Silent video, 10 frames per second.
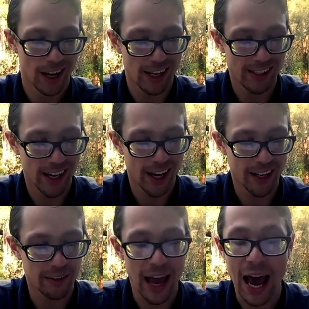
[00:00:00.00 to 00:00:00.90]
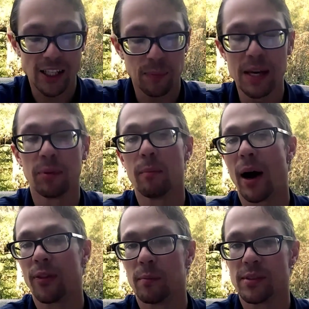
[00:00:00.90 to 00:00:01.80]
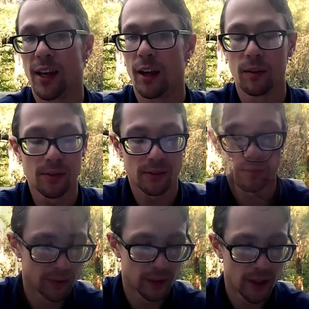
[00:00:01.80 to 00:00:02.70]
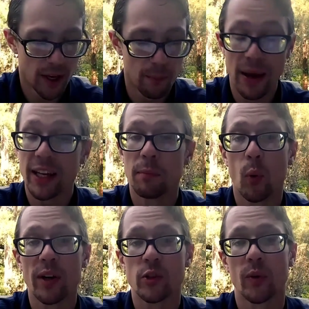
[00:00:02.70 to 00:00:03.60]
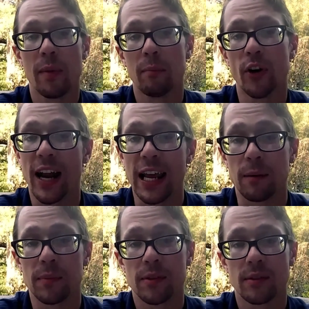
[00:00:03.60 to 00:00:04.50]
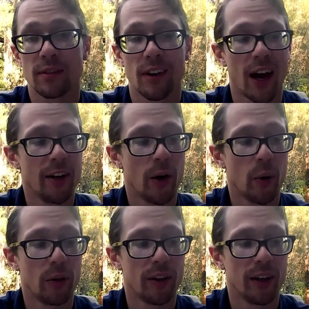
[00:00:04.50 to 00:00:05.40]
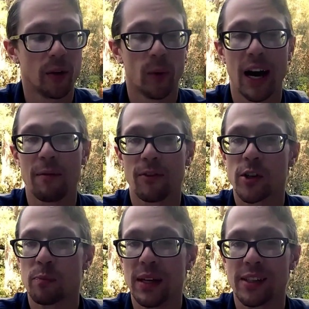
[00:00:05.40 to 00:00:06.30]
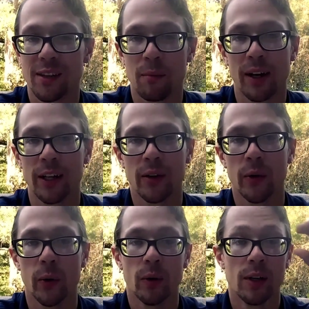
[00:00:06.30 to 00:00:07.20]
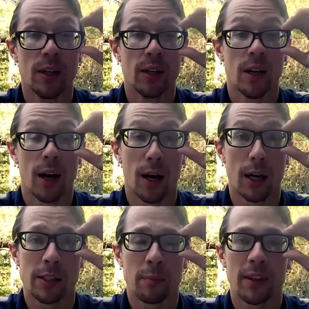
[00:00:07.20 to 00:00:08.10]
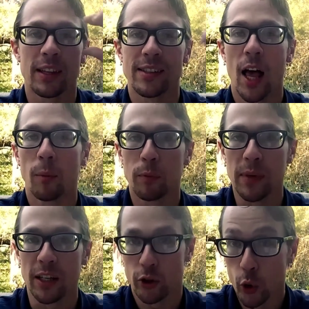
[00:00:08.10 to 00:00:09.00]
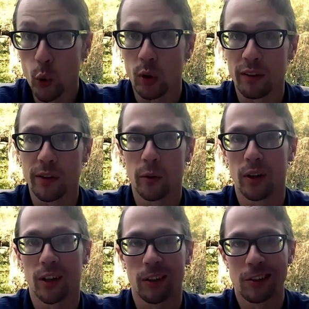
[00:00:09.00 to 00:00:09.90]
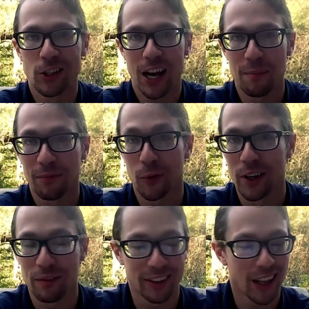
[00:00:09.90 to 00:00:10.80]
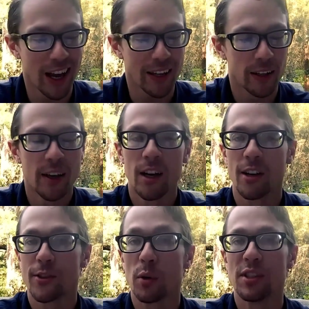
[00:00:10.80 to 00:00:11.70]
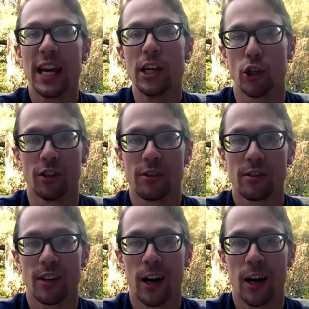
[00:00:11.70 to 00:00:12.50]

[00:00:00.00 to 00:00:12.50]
I say, ask people about themselves. Make it a point to remember names. I know that when I first meet somebody new, something that's helped me, a tool, if you will, a little gem for you if you'd like, associations.